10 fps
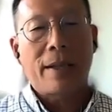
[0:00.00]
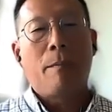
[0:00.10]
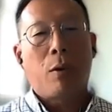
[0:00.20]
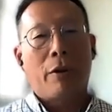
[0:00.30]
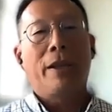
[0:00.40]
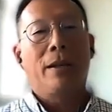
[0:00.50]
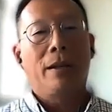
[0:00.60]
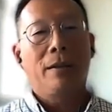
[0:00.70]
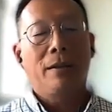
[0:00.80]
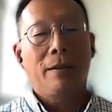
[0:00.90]
next
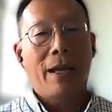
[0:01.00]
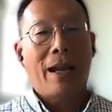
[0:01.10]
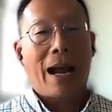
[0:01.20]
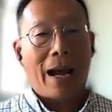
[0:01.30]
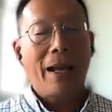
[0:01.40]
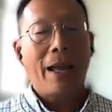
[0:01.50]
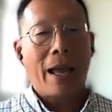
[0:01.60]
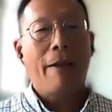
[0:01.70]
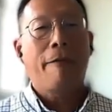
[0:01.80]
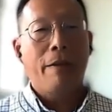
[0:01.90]
employer that mm.
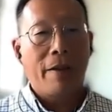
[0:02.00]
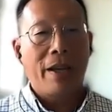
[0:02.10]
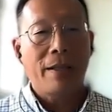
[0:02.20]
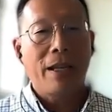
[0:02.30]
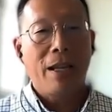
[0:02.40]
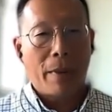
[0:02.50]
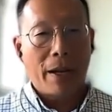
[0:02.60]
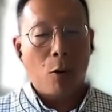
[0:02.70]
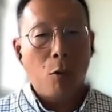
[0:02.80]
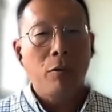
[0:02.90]
I have invested in
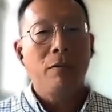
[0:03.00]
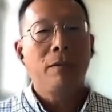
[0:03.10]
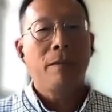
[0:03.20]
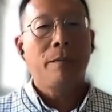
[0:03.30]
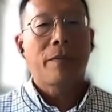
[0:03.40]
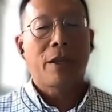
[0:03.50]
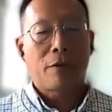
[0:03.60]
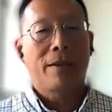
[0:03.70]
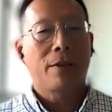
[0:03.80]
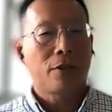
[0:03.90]
my own
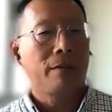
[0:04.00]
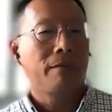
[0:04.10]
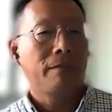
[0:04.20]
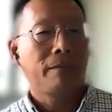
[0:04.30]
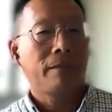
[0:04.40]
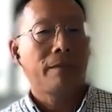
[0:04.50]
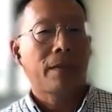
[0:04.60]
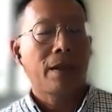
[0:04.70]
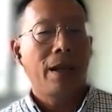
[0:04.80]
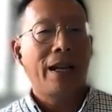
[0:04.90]
transition.
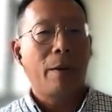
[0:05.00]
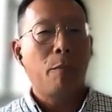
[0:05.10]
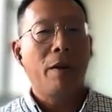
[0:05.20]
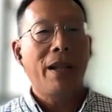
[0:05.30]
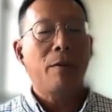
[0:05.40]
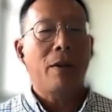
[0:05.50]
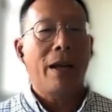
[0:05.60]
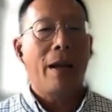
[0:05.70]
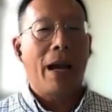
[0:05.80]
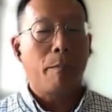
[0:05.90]
And I'm willing
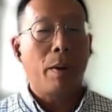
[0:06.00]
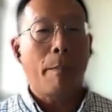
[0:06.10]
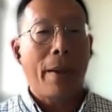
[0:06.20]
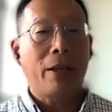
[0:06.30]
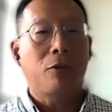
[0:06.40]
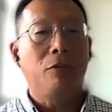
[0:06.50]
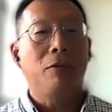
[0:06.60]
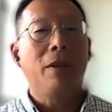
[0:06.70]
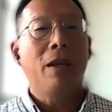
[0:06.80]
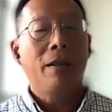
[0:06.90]
and I'm prepared
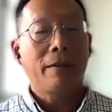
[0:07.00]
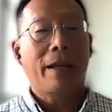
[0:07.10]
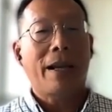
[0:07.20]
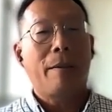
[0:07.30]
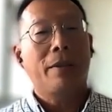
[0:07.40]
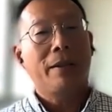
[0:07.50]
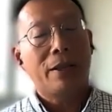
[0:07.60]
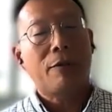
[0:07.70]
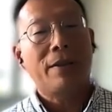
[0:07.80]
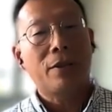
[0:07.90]
to take up the
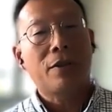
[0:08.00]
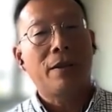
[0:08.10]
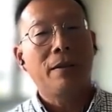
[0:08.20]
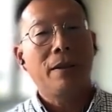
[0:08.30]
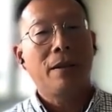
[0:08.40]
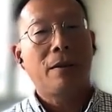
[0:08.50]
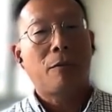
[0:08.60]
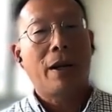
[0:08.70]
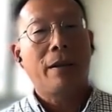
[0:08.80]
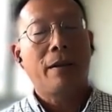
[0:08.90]
next transition,
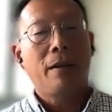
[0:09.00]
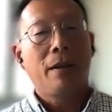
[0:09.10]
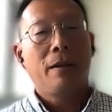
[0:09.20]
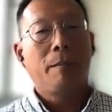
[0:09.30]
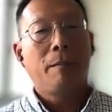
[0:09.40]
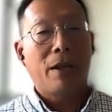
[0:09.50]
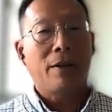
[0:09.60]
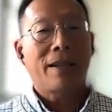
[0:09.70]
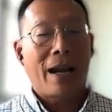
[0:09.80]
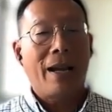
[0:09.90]
right?
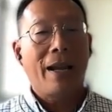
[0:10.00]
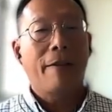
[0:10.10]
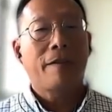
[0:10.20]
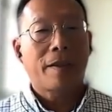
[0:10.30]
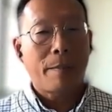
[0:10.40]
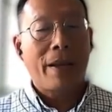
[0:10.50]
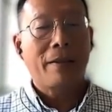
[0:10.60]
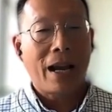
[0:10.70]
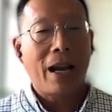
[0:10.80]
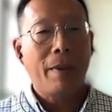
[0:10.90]
Because I have
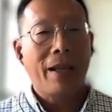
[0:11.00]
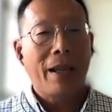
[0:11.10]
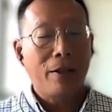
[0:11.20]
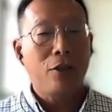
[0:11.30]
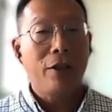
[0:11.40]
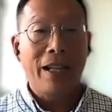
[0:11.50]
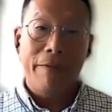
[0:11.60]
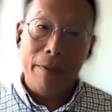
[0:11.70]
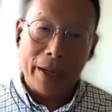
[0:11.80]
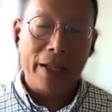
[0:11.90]
spent time and energy and
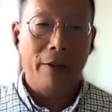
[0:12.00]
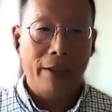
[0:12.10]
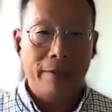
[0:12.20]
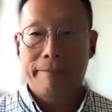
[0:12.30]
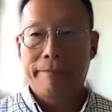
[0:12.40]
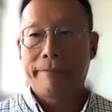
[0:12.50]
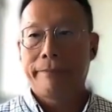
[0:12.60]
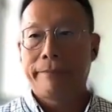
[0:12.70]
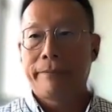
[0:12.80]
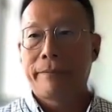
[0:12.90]
even money on it.
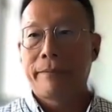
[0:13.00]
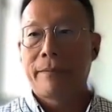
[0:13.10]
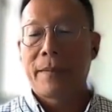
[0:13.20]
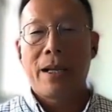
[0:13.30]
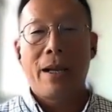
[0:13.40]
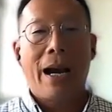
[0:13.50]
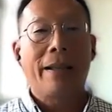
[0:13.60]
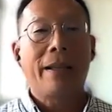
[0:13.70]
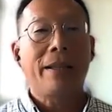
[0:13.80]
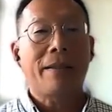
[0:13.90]
Mm.
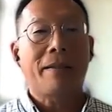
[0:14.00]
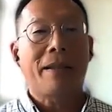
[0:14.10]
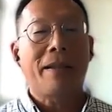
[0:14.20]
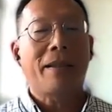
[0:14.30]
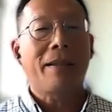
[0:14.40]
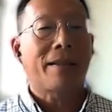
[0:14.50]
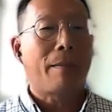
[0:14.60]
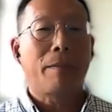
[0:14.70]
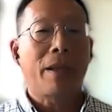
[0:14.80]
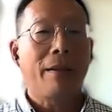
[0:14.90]
I think that th- this is
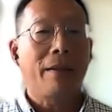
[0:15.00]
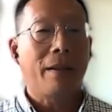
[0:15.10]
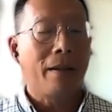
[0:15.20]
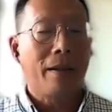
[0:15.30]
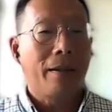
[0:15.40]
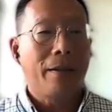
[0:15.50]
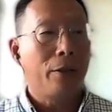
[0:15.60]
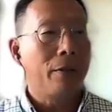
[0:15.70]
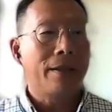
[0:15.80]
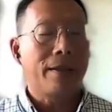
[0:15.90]
something, uh,
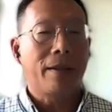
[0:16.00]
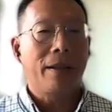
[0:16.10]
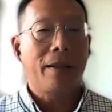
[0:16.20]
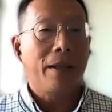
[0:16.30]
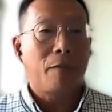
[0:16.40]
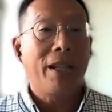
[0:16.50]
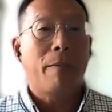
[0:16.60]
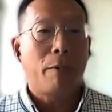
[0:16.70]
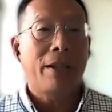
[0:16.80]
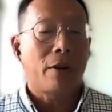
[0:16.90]
you know, it's, a, it's
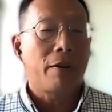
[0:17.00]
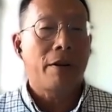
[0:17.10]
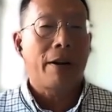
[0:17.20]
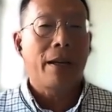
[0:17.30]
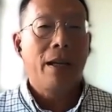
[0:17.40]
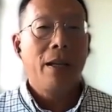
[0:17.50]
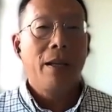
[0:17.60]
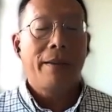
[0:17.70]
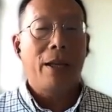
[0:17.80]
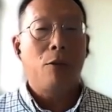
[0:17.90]
really a brand story, right?
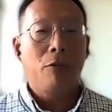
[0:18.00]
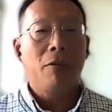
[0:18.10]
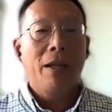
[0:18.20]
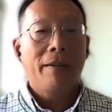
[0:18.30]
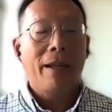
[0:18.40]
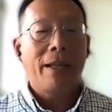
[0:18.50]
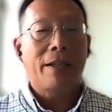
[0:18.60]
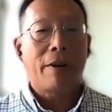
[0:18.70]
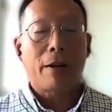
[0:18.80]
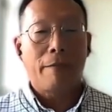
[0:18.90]
It
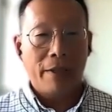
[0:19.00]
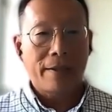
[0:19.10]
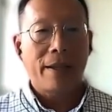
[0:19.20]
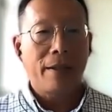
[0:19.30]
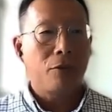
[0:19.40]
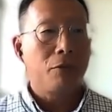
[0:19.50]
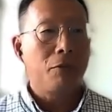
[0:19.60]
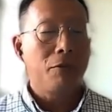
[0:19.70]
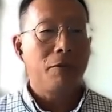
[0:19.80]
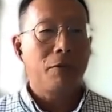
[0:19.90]
It's very convincing
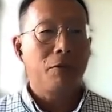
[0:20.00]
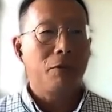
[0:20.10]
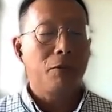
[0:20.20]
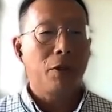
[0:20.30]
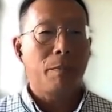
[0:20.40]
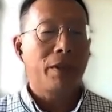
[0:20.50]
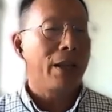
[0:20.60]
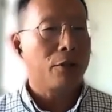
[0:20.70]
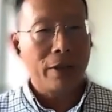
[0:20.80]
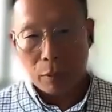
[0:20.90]
to, to, to your
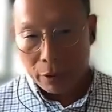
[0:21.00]
potential